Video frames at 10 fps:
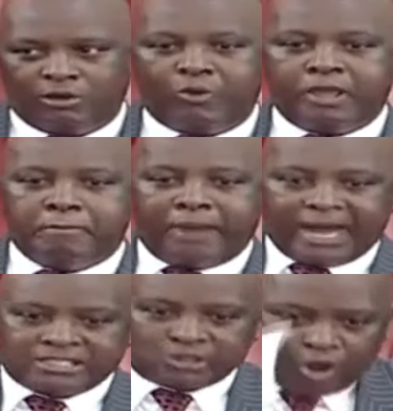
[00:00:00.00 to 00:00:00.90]
We
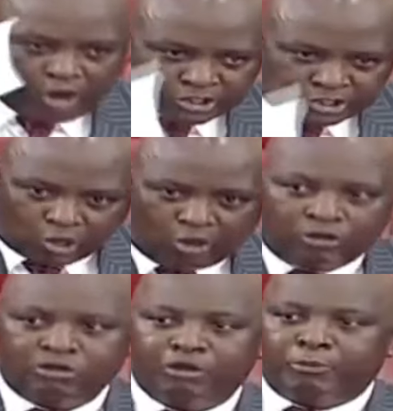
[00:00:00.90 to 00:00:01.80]
must
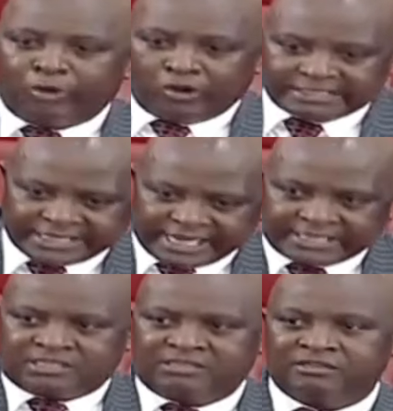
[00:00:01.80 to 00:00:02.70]
also
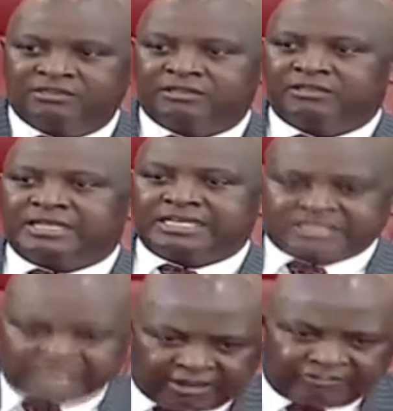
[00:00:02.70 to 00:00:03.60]
protect the
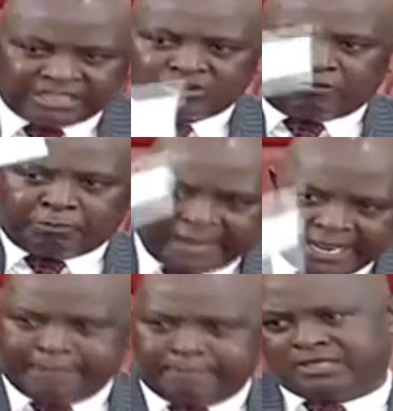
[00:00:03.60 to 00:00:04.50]
staffers of
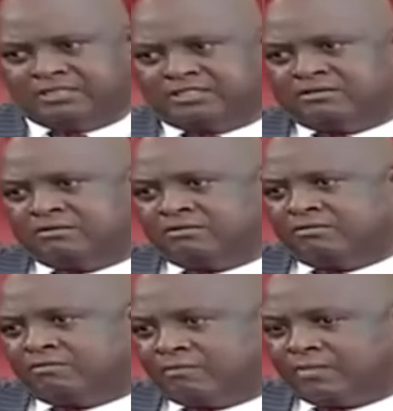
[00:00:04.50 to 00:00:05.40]
parliament.
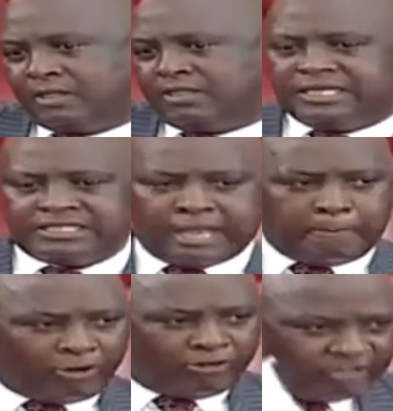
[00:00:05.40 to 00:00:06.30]
These are
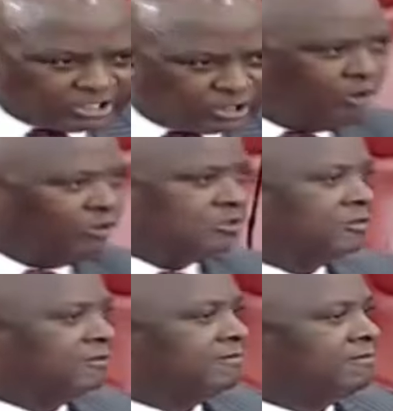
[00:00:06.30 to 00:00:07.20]

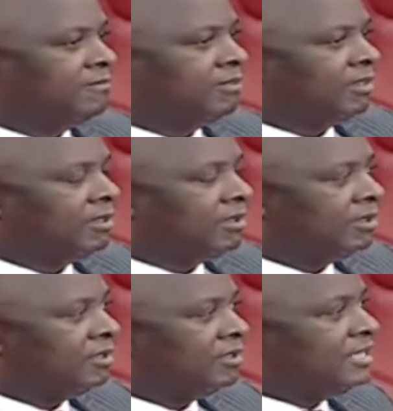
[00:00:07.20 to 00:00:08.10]
professionals.
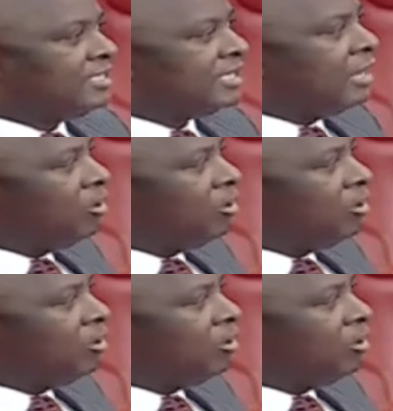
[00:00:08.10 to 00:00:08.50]
These are